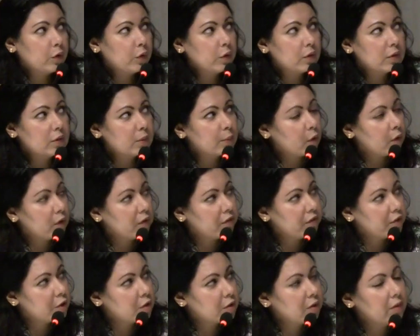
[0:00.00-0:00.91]
fuels more
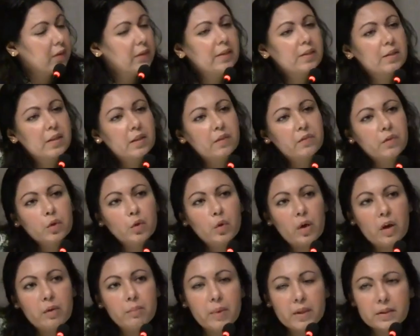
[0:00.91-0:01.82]
efficiently. Therefore, you
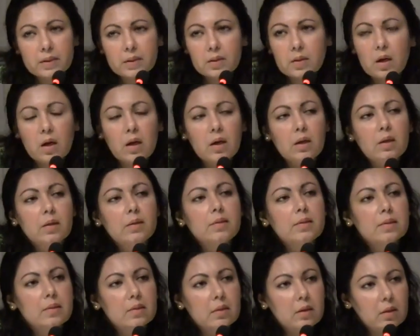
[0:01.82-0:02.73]
have better
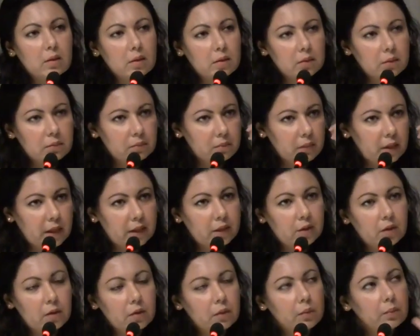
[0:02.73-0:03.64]
cars, uh,
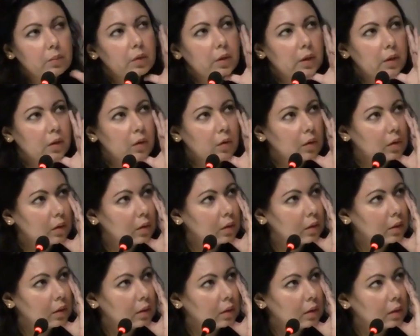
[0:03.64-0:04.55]
like what they
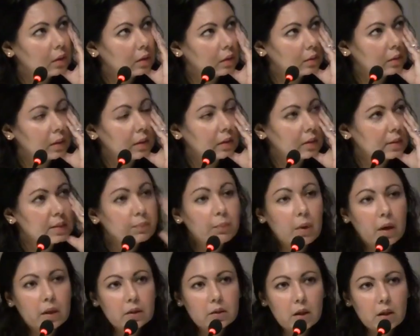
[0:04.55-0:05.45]
call uh,
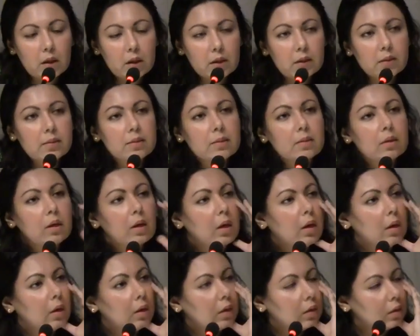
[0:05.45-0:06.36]
smart cars,
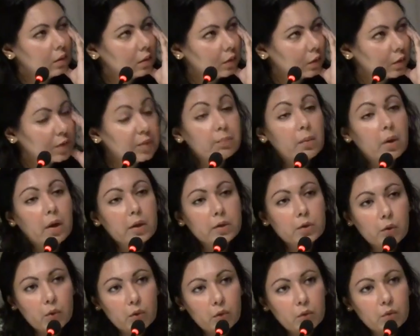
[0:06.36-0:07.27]
uh,
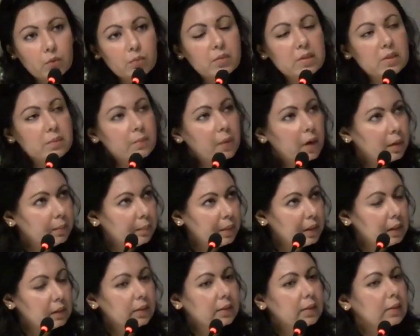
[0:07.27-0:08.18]
smart homes, smart
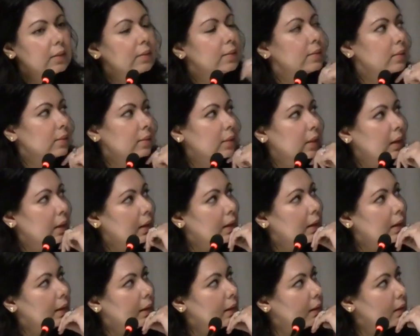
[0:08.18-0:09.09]
buildings.
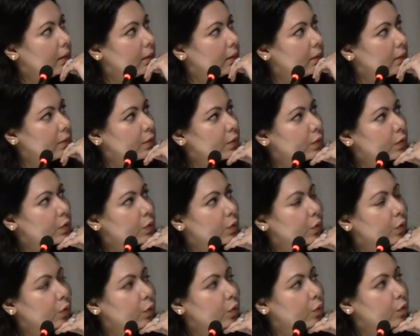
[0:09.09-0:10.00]
Uh,
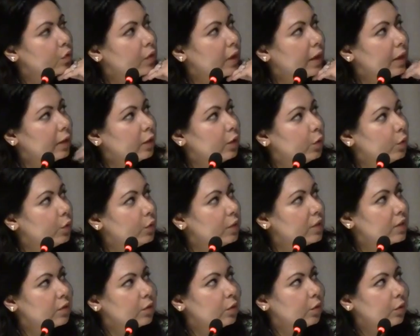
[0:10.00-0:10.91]
so you try and
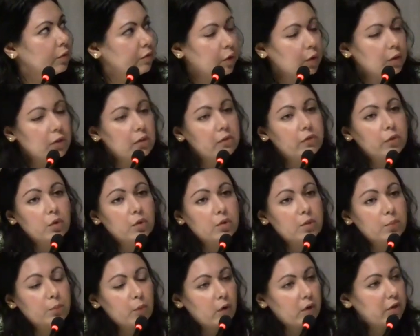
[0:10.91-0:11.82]
use fossil
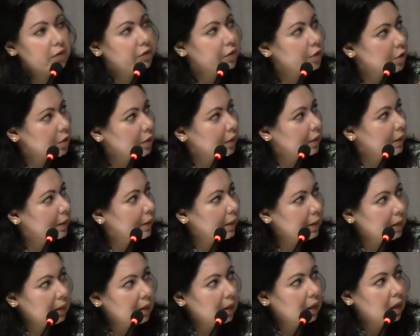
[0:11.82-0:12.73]
fuels more
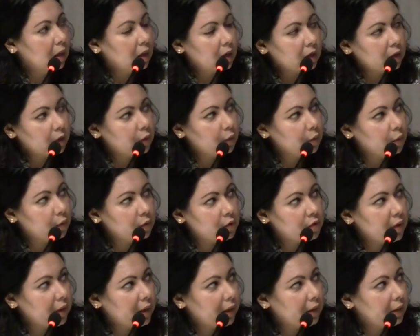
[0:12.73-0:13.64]
efficiently. You
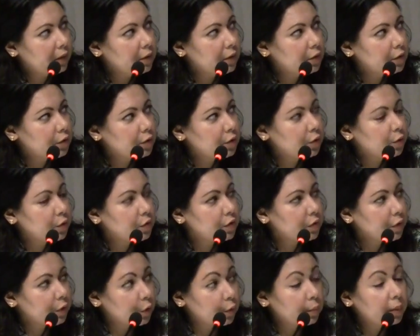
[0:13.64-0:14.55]
try and
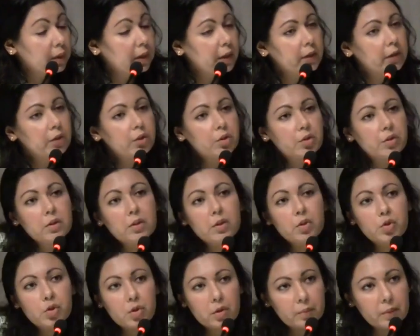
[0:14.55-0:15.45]
introduce renewable
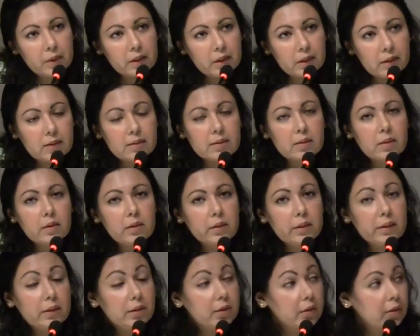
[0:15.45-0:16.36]
energy. Germany is a
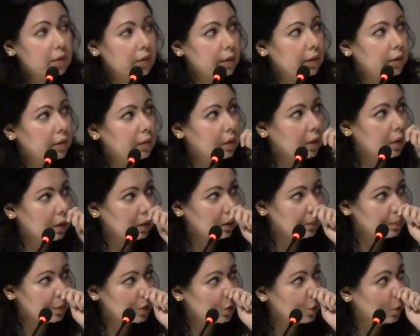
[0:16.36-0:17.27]
leader in
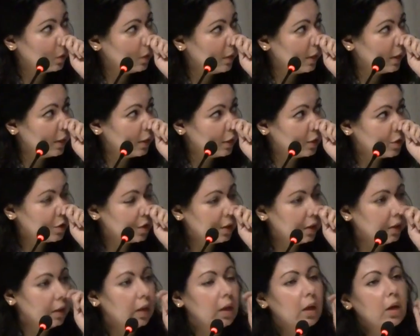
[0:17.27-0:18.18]
um, solar
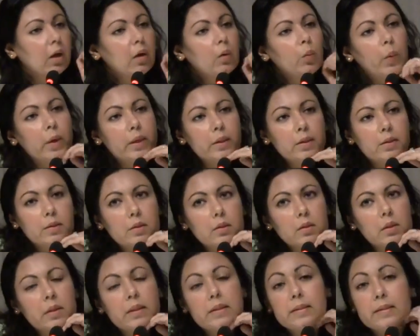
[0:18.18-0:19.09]
energy.
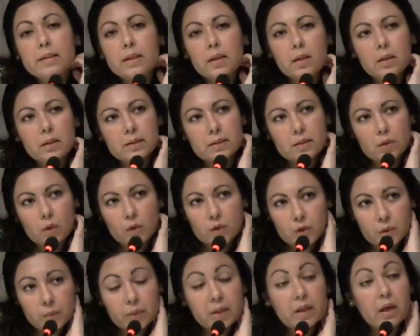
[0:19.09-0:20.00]
Wind, India is
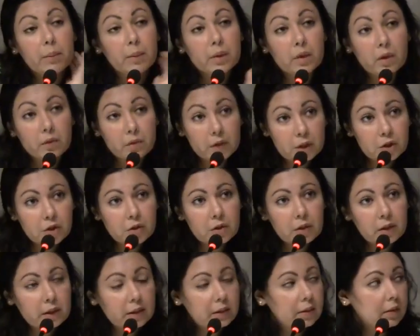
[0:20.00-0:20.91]
also becoming a
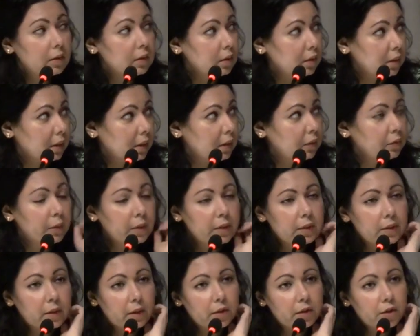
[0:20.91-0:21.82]
regional leader in
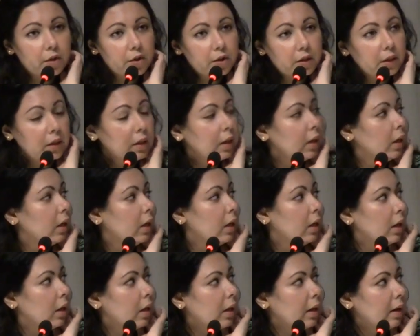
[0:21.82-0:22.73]
wind energy.
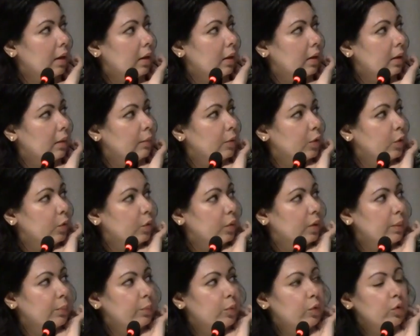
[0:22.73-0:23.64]
Uh, you
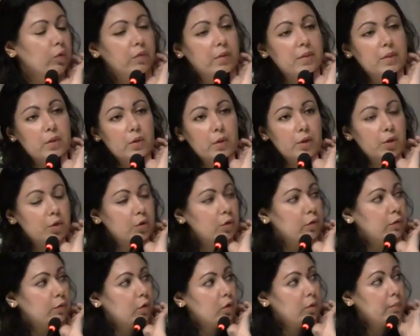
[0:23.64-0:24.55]
improve insulation
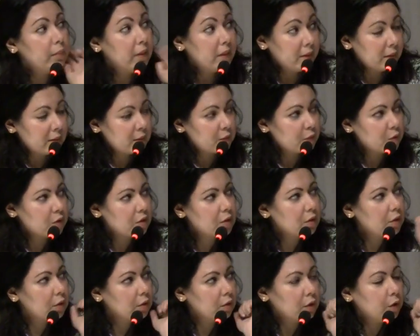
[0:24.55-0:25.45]
of old buildings, which
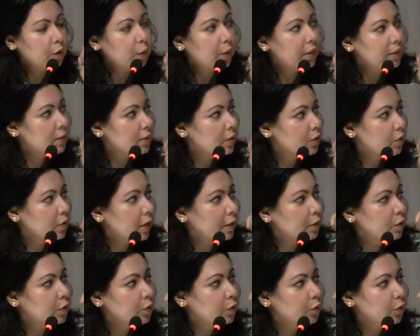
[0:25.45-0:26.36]
is the US is
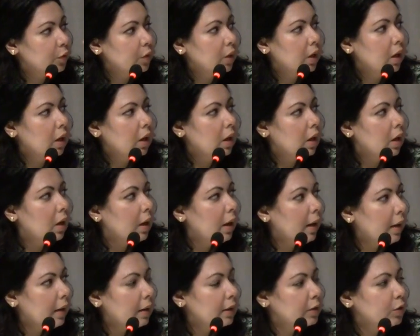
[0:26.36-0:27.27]
trying to do,
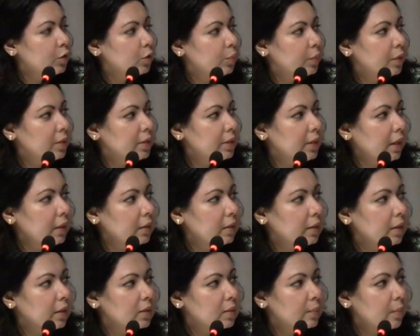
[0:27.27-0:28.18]
and you protect
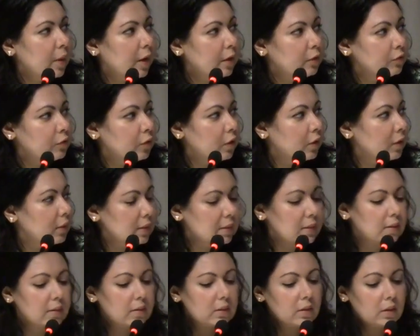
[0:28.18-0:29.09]
and expand
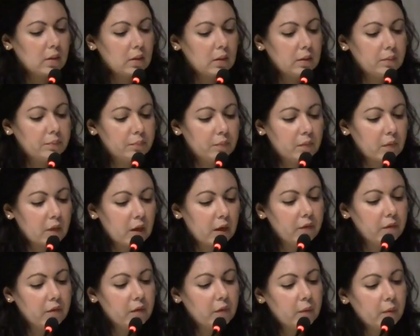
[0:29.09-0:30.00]
forests um,
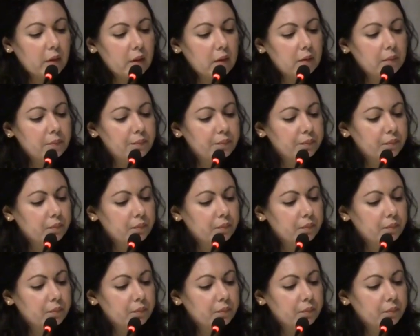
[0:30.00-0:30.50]
everywhere.